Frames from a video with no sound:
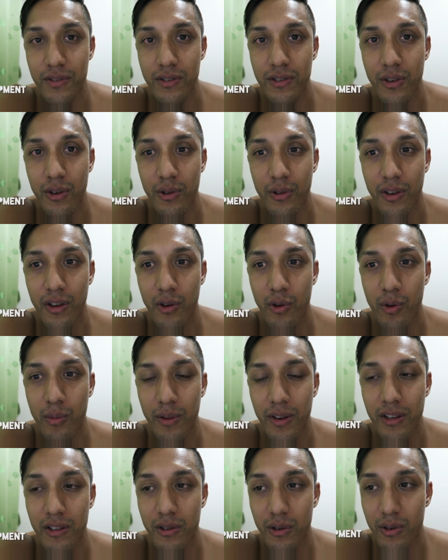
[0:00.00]
So the
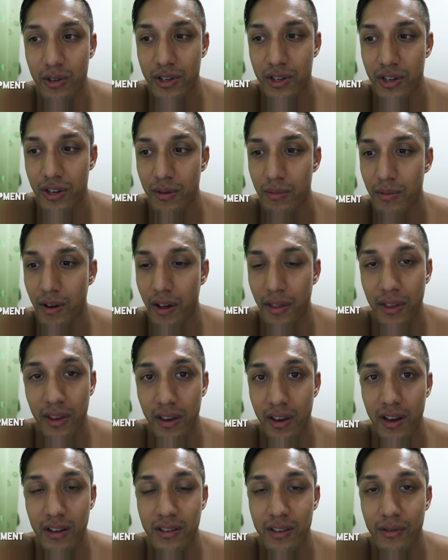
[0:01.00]
equipment in Tony's gym, I
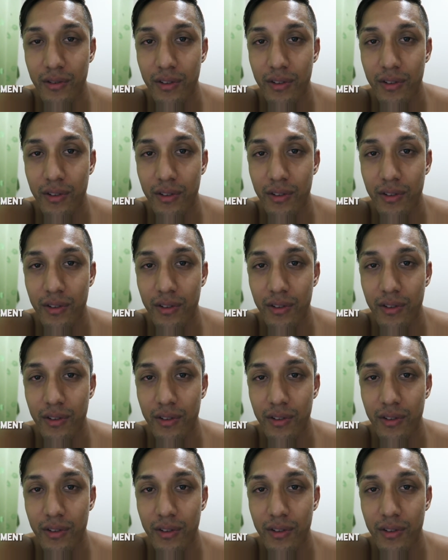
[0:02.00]
think it has